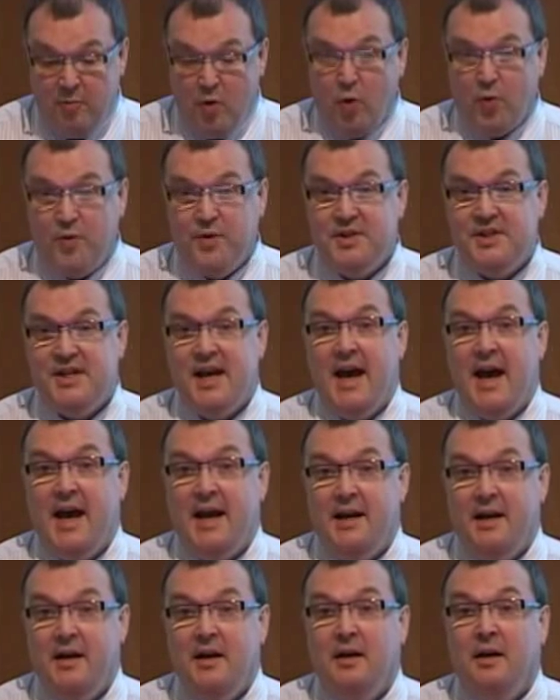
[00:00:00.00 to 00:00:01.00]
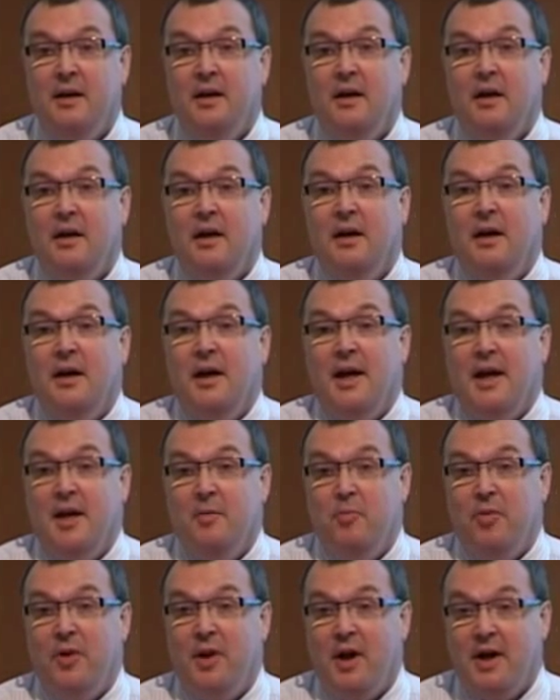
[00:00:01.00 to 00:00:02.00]
more than 10
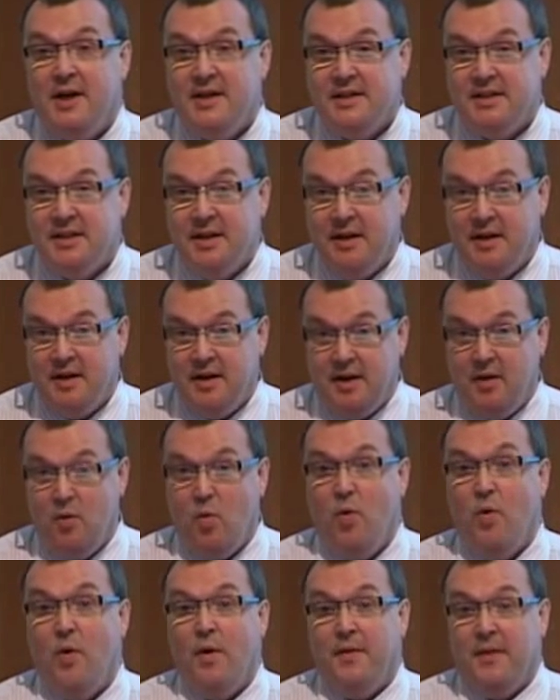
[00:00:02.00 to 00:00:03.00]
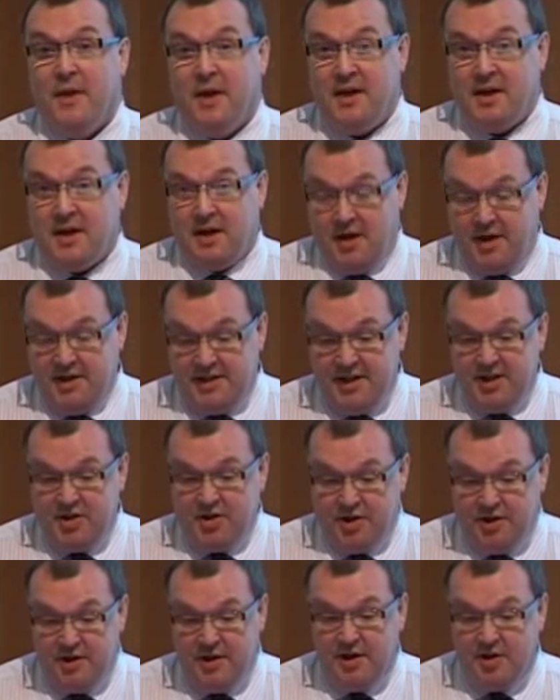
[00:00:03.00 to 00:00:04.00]
implies that the
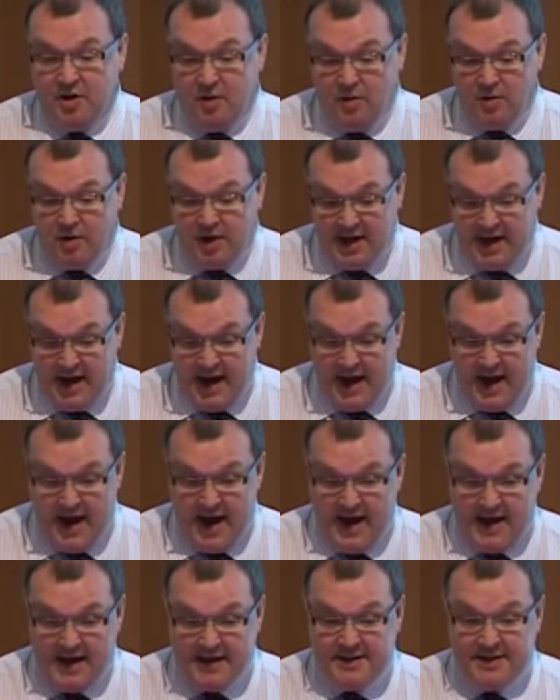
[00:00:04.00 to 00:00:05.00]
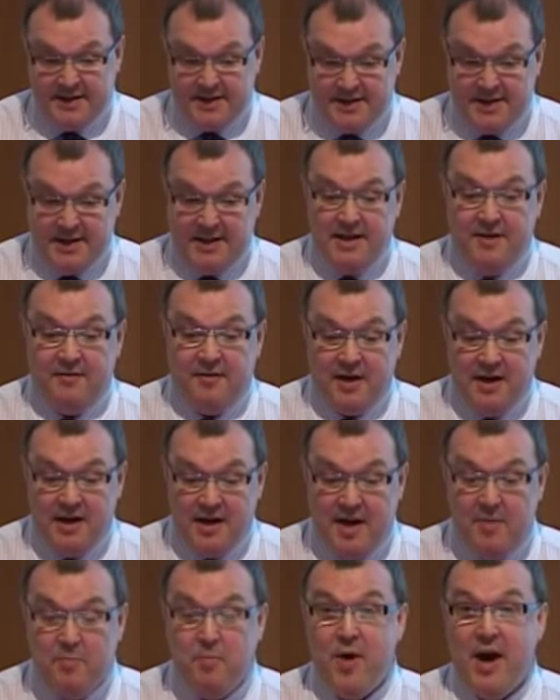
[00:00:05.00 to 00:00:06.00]
condition that you're looking at has a
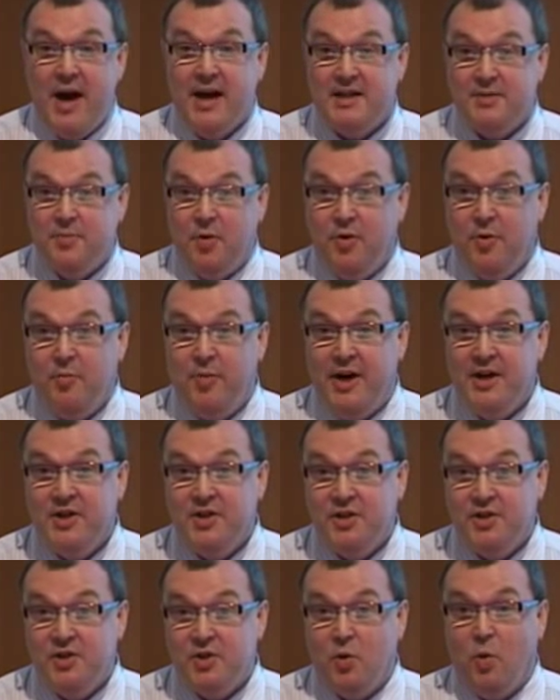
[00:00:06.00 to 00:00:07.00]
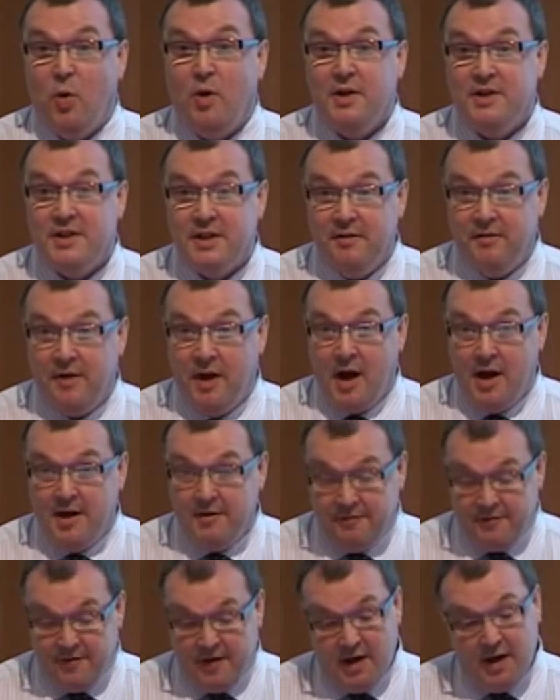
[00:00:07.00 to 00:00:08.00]
significant impact upon the patient's quality of
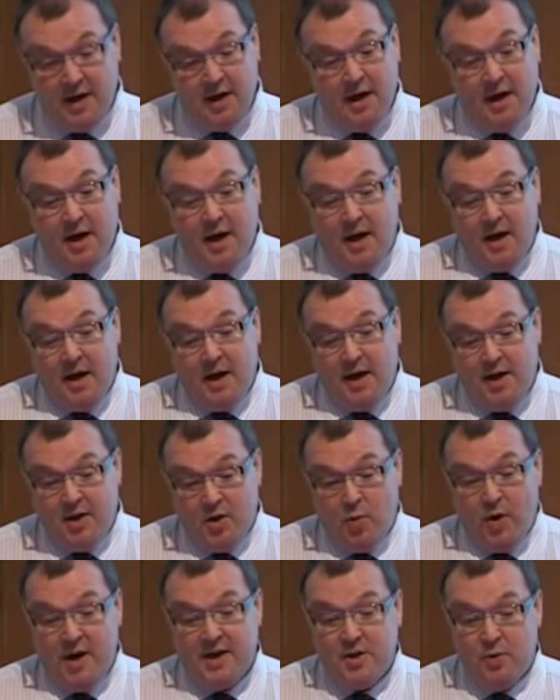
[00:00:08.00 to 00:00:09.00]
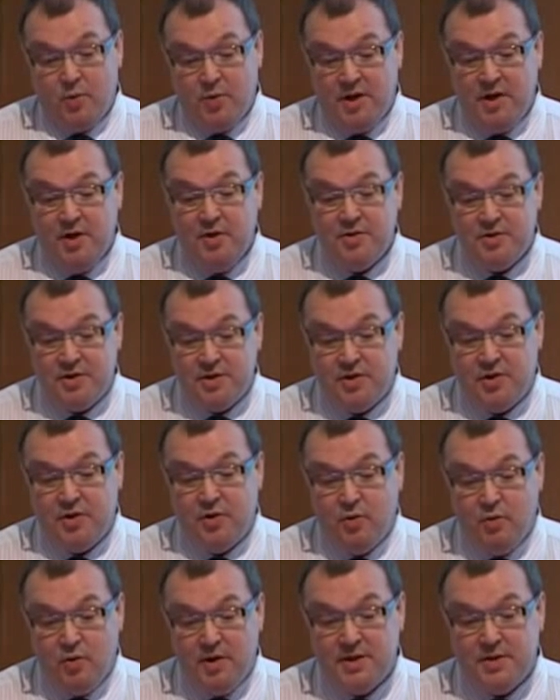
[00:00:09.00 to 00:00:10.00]
life. And the way that we use the
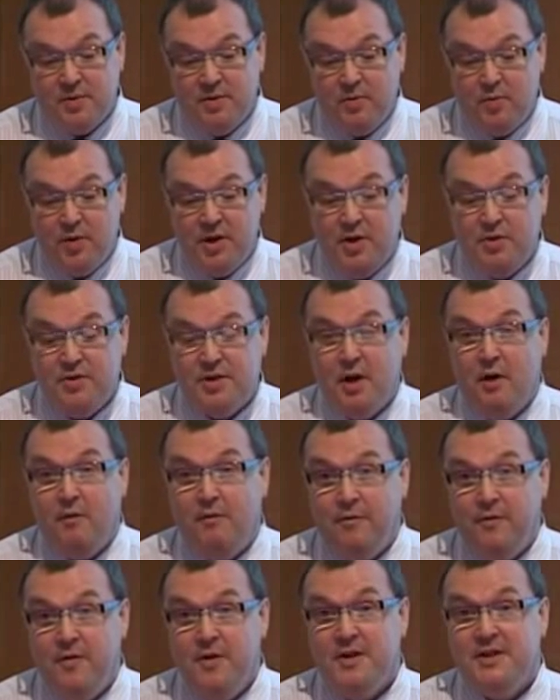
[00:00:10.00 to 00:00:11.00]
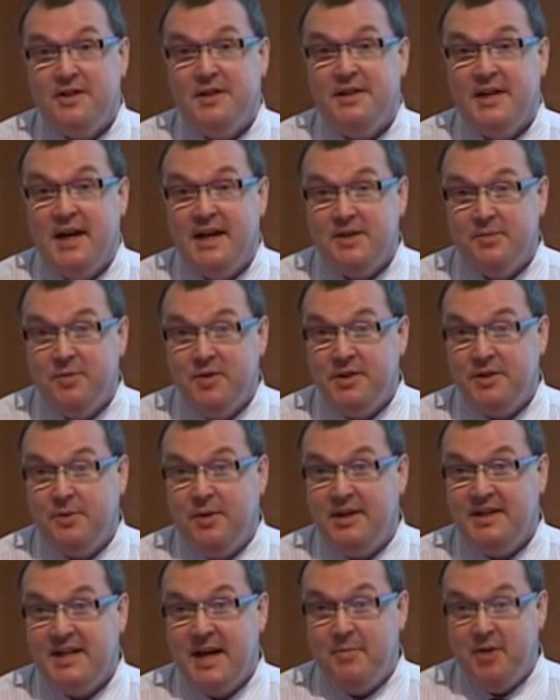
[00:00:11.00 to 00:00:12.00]
tool is that we use it on first assessment
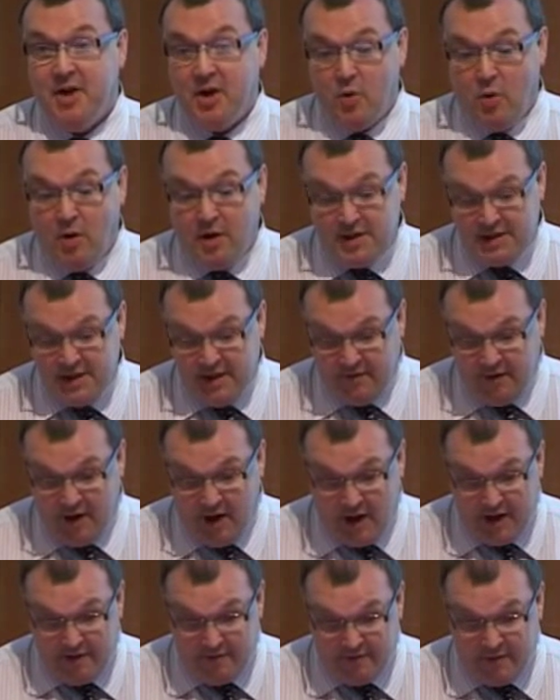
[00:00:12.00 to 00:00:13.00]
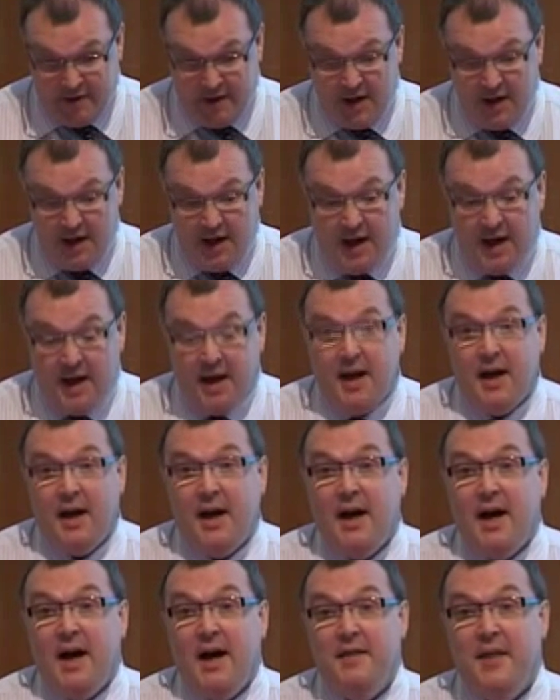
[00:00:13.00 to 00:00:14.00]
to examine quality of life,
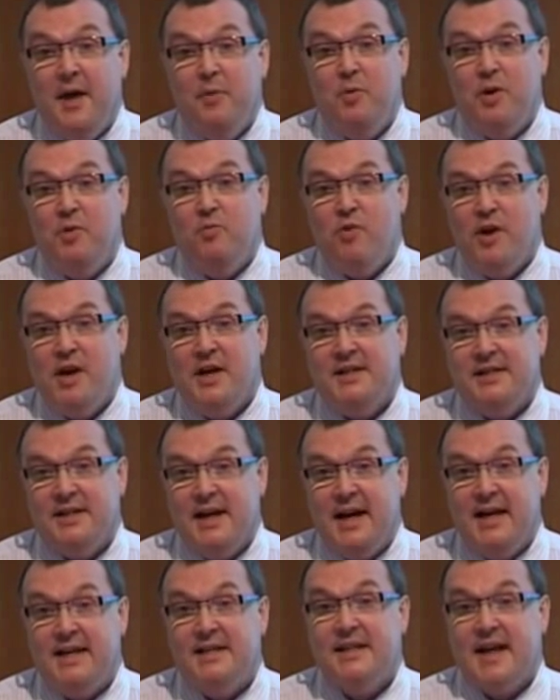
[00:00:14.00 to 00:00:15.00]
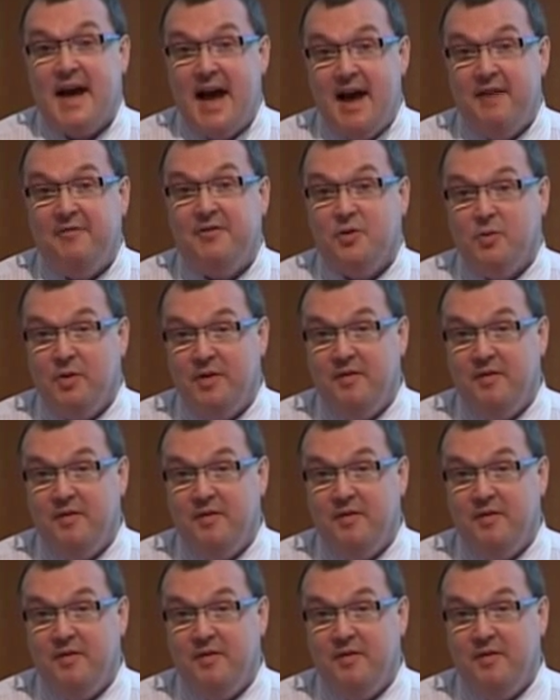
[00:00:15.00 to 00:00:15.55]
and then we reassess after